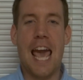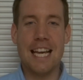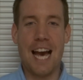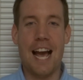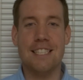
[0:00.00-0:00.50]

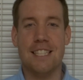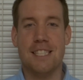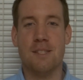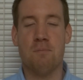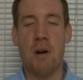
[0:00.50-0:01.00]
Hey guys,
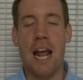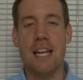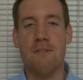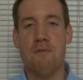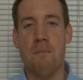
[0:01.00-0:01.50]
this is
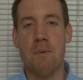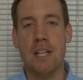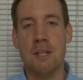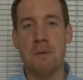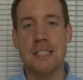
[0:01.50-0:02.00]
Brandon from
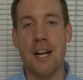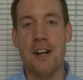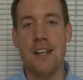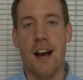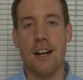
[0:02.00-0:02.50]

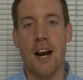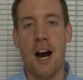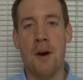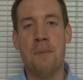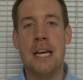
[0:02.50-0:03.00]

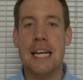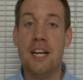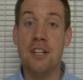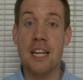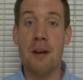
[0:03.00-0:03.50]
buildingwithdairy.com,
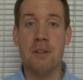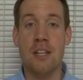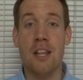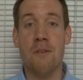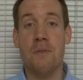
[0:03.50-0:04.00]
here today with
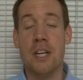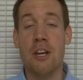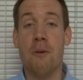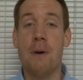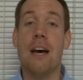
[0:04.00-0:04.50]
another
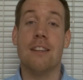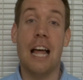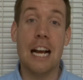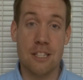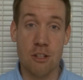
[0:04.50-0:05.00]
video about
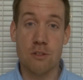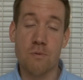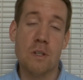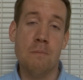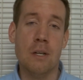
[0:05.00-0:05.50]

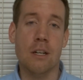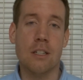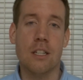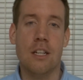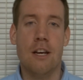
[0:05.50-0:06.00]
lactose-free
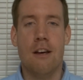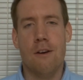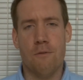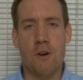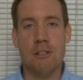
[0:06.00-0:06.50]
milk.
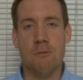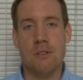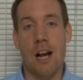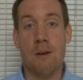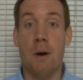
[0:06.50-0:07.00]
First, we'll
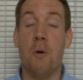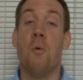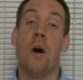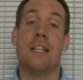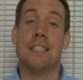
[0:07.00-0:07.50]
talk about
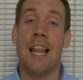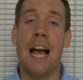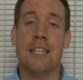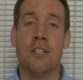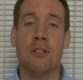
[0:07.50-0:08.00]
what is
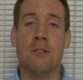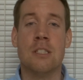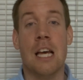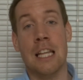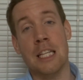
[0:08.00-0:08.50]

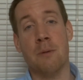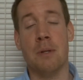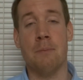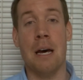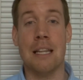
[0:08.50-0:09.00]
lactose, a little
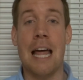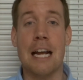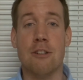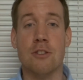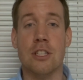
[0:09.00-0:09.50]
bit about
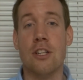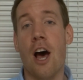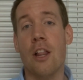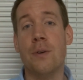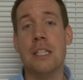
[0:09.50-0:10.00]
lactose
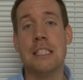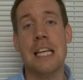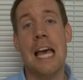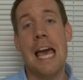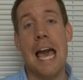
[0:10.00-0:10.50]

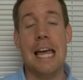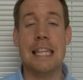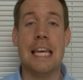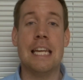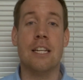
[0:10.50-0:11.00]
intolerance,
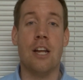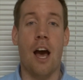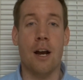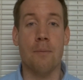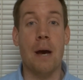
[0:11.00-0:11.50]
and then
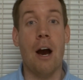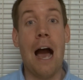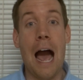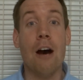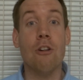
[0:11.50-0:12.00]
talk about
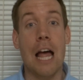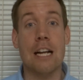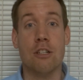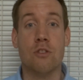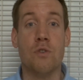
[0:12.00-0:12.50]
how
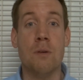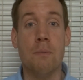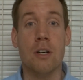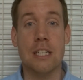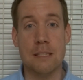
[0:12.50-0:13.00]
lactose-free
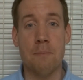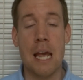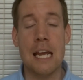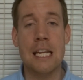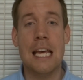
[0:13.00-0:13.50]
milk is
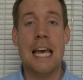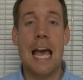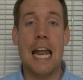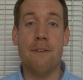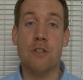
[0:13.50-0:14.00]
made.
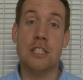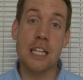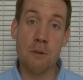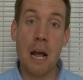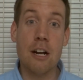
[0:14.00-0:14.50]
And if you
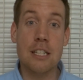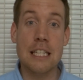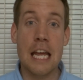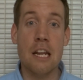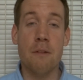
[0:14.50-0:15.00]
stick around to
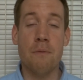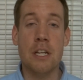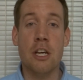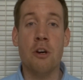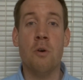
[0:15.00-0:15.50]
the end of the
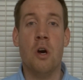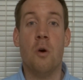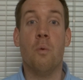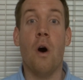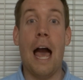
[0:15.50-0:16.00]
video,
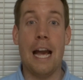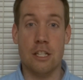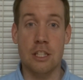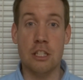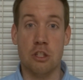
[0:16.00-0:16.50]
we'll
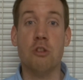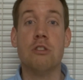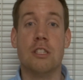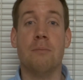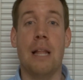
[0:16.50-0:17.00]
actually
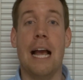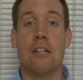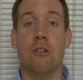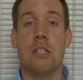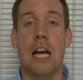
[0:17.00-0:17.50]
do some
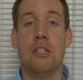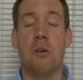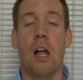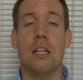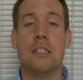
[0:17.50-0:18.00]
lactose
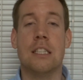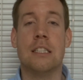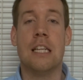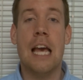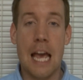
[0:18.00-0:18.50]

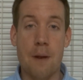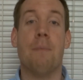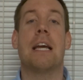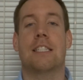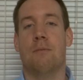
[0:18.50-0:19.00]
hydrolysis and
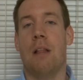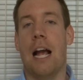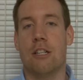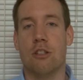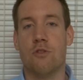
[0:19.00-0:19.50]
make some
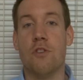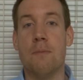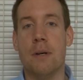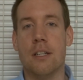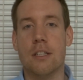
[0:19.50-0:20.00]
lactose-free
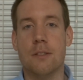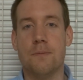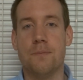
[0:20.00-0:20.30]
milk.